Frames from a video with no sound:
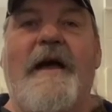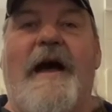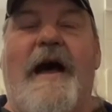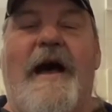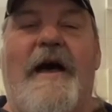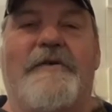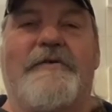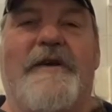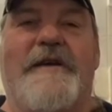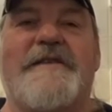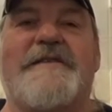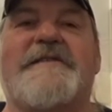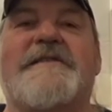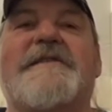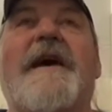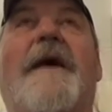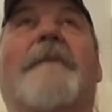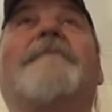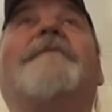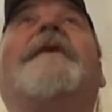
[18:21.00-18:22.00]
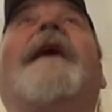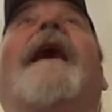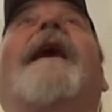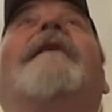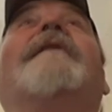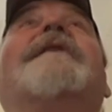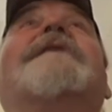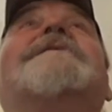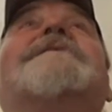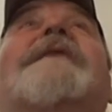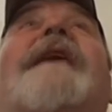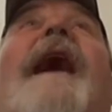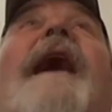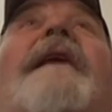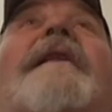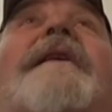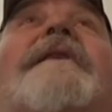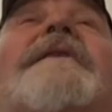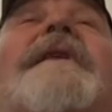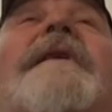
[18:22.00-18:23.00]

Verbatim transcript: Andre stepped out. And this guy looked